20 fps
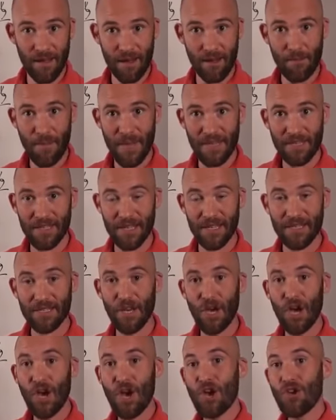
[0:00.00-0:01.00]
a
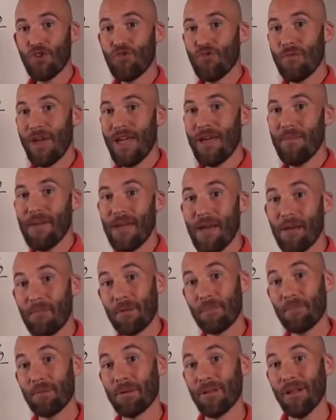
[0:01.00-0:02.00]
business, you may be able
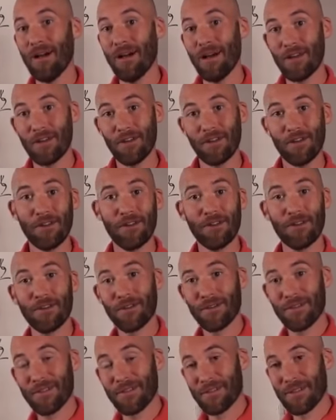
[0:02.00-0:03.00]
to plug
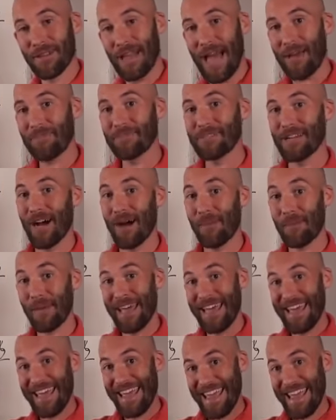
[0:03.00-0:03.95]
your little laptop